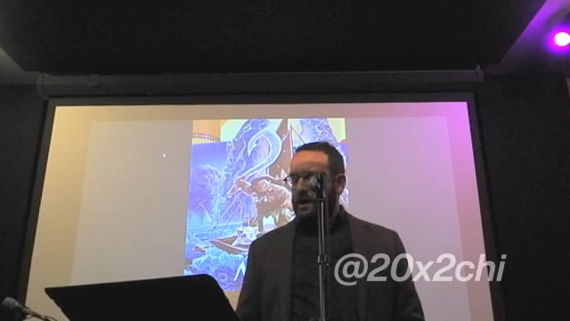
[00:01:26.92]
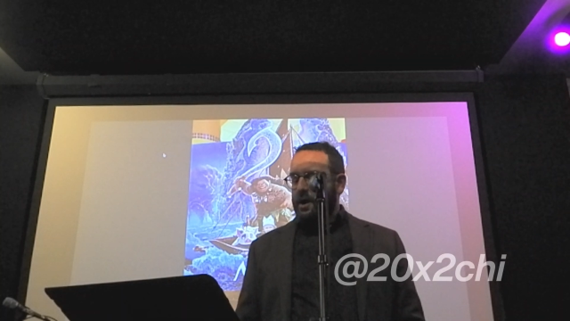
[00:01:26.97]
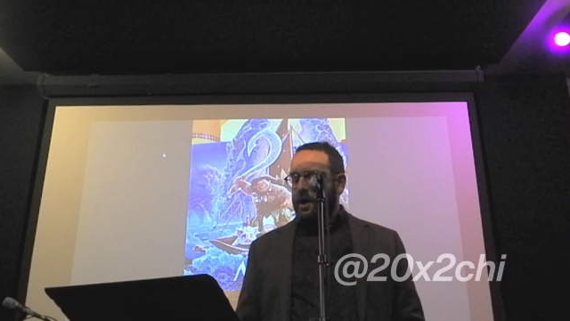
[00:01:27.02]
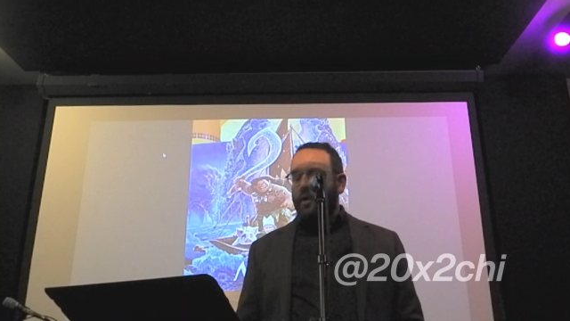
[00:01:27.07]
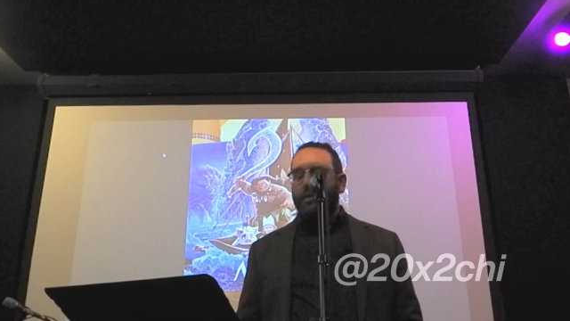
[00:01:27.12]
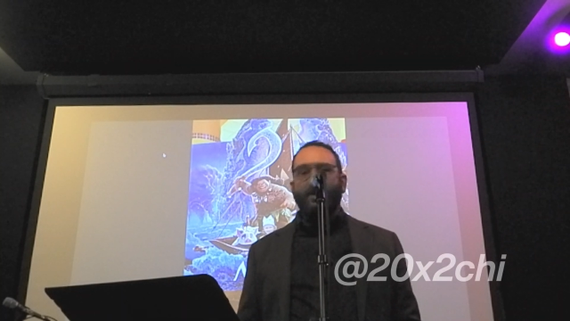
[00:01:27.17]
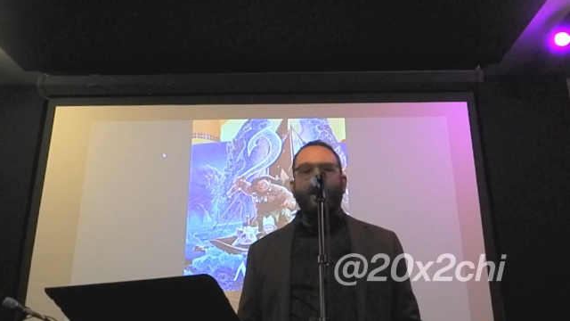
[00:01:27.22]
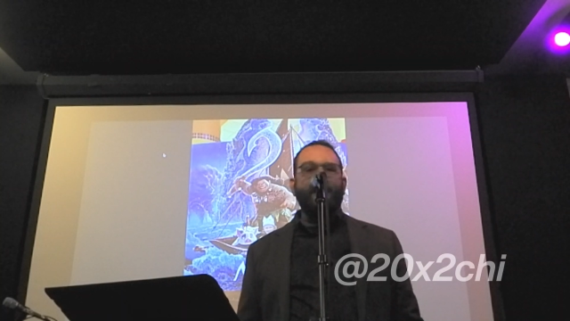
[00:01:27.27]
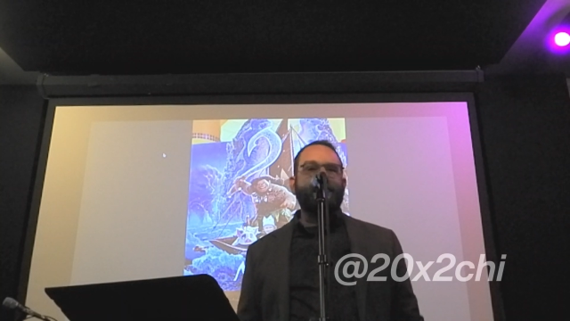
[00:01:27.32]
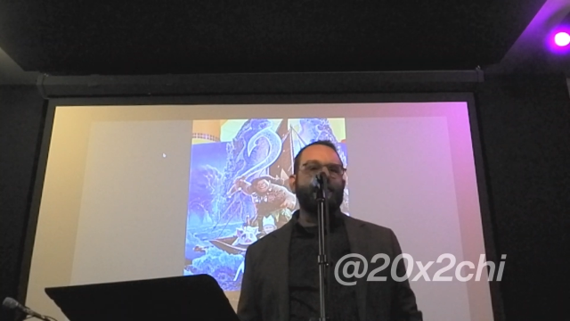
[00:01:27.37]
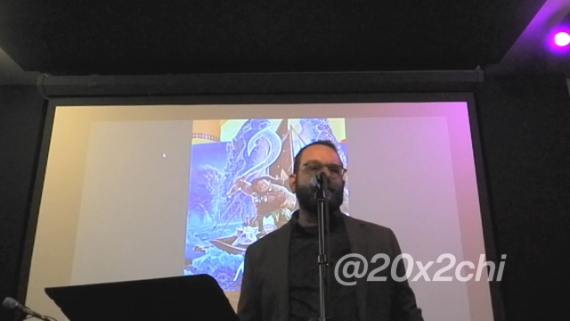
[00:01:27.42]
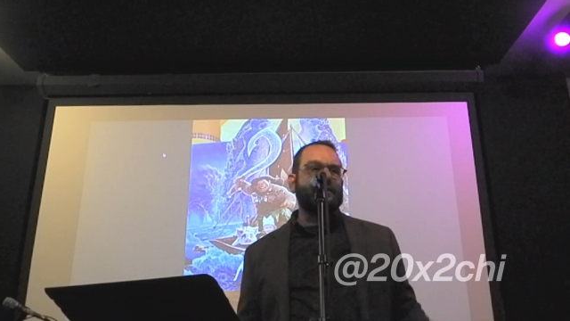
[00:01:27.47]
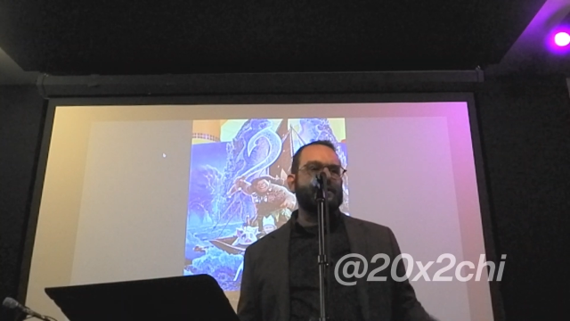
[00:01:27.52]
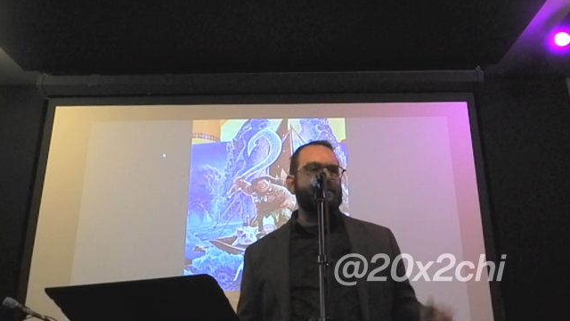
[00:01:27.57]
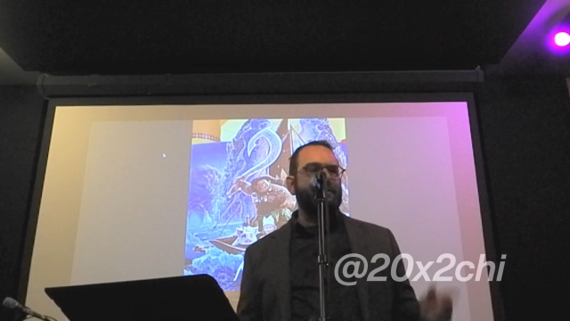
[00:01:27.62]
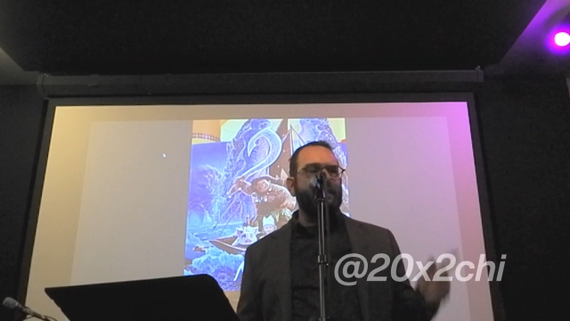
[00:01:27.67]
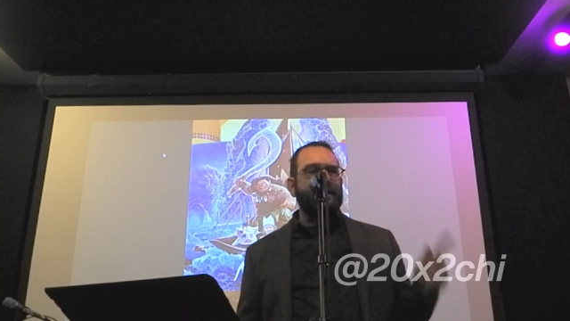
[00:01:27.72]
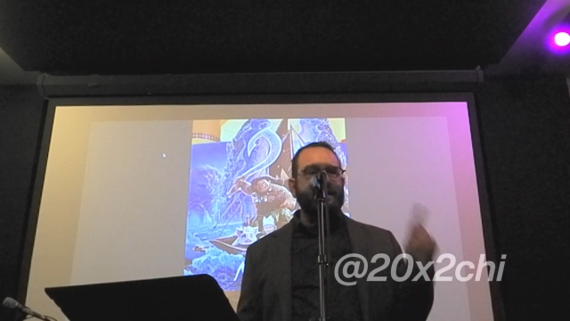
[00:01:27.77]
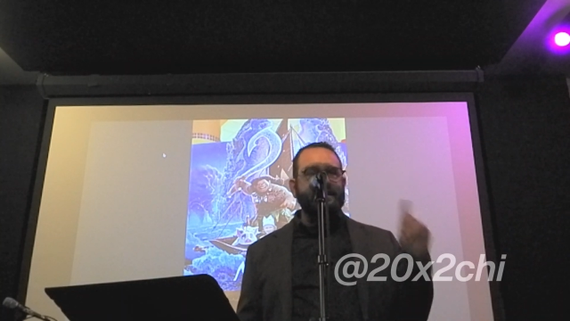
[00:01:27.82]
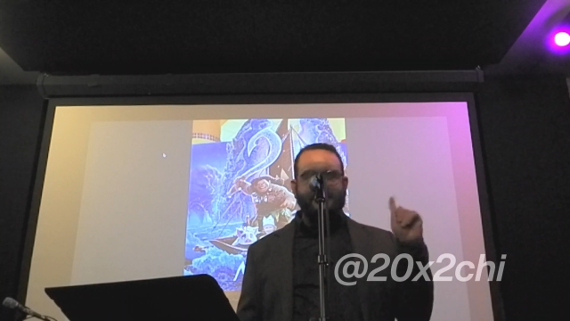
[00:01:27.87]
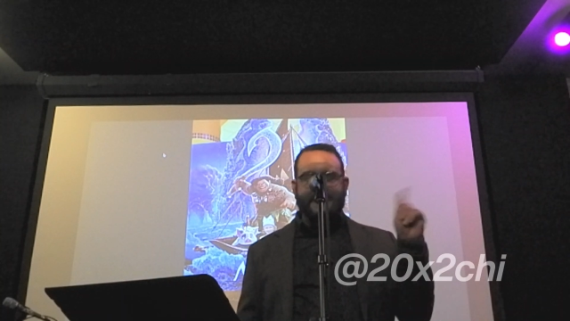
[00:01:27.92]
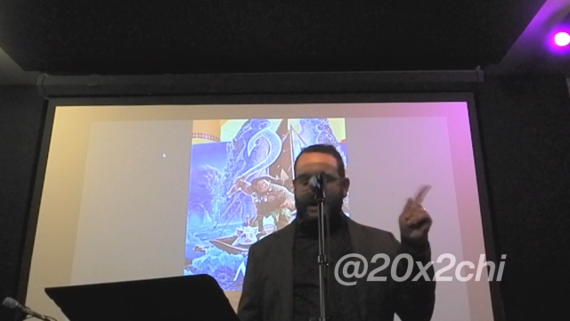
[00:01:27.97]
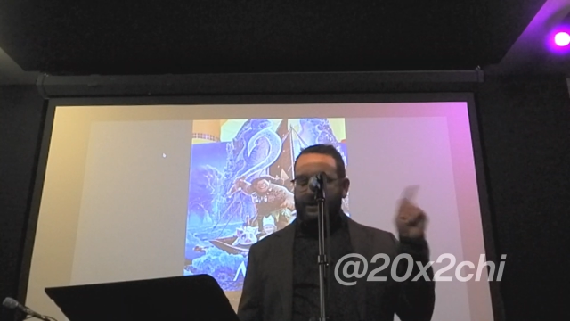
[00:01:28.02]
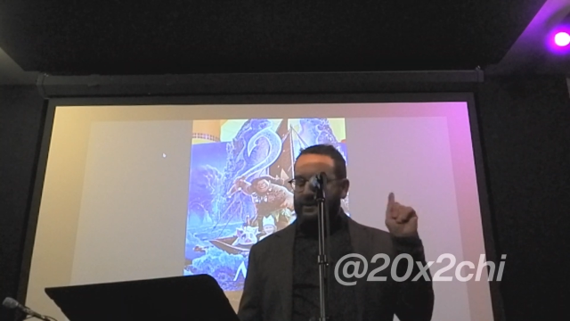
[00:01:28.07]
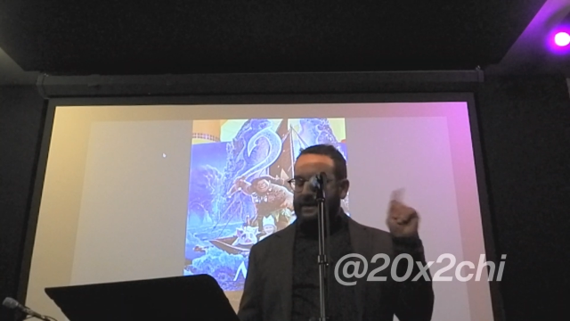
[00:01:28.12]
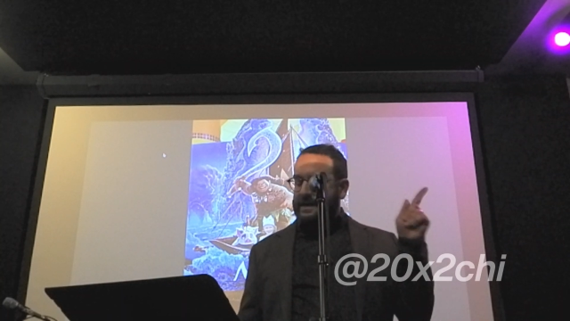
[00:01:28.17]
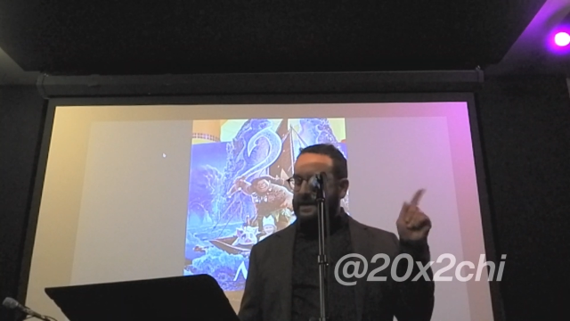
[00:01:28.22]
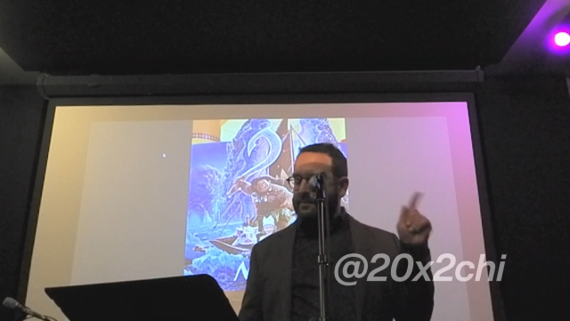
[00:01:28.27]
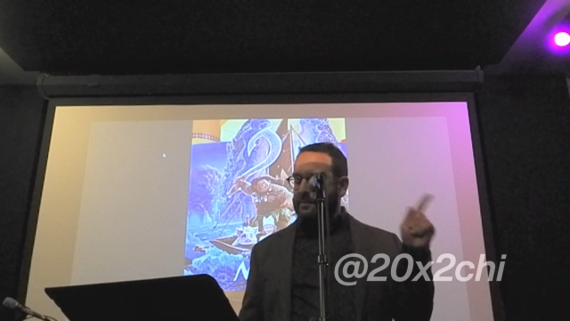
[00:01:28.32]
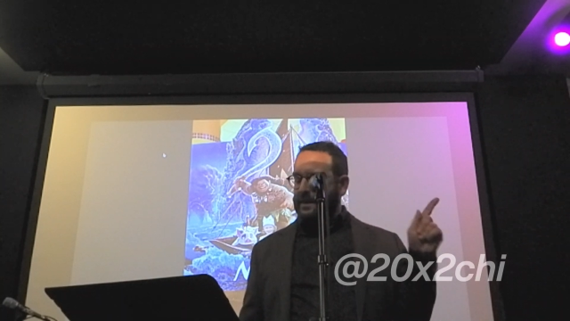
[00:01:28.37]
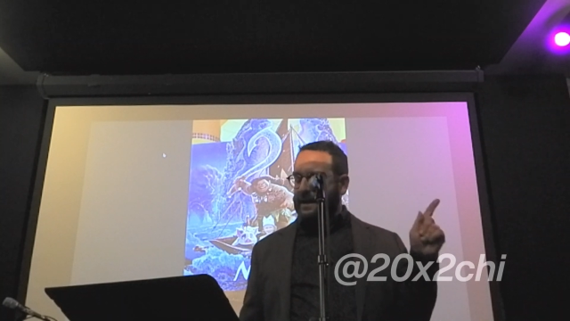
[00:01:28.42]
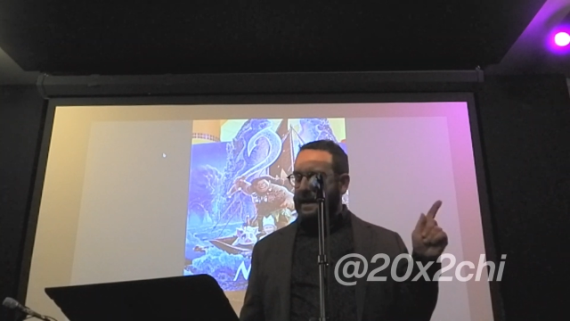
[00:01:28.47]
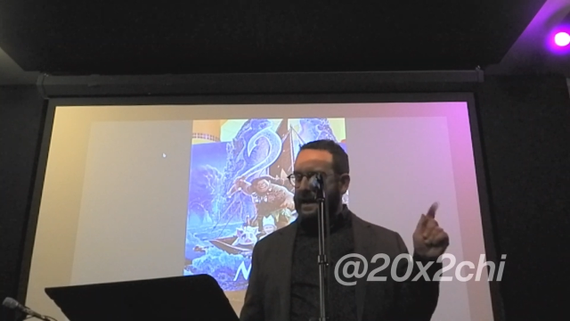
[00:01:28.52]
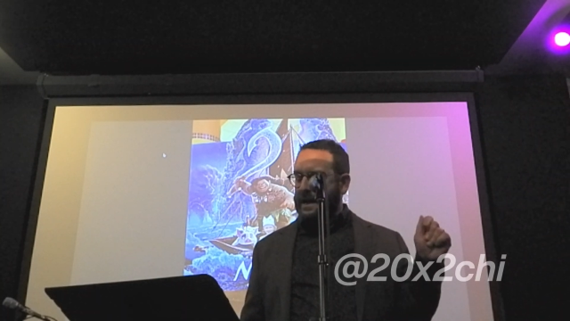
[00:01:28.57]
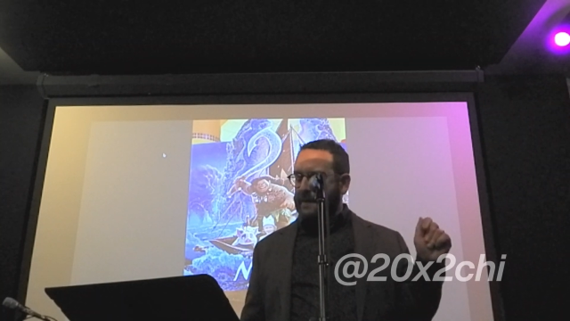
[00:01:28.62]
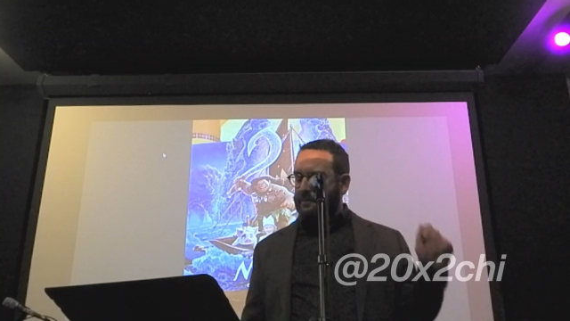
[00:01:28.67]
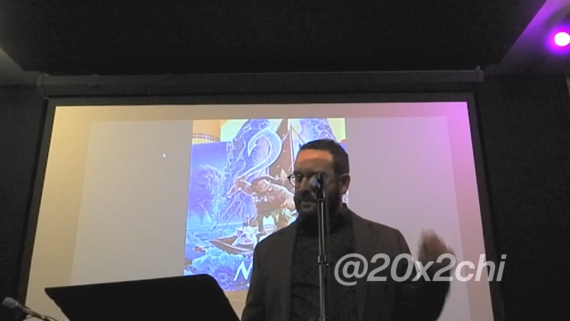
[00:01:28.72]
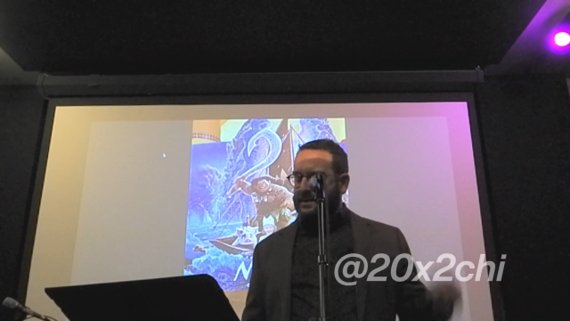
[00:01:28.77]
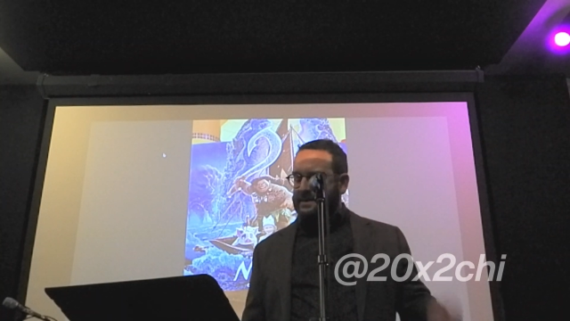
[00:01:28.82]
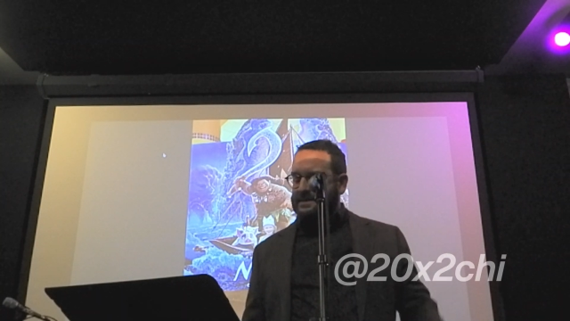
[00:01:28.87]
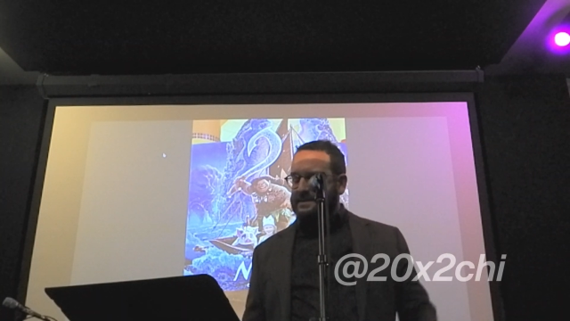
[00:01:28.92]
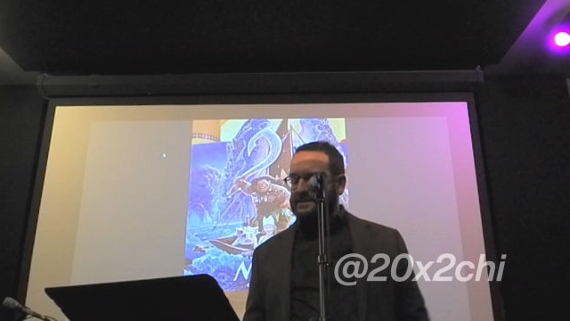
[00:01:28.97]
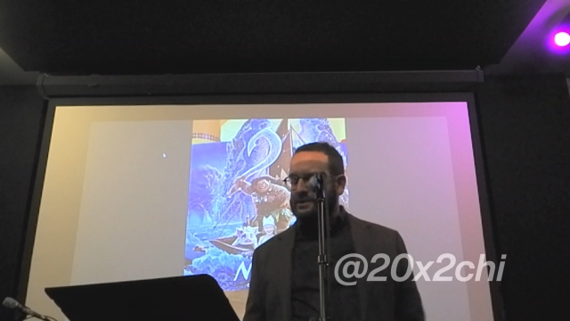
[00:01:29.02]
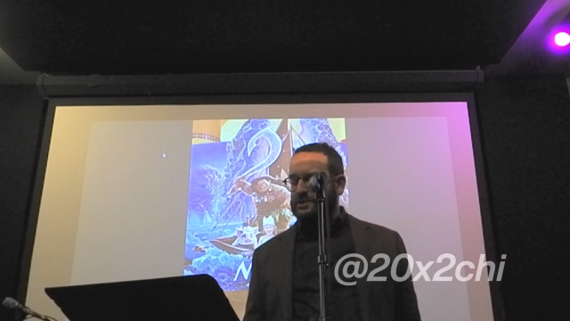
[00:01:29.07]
O'Connor explains how the hippocampus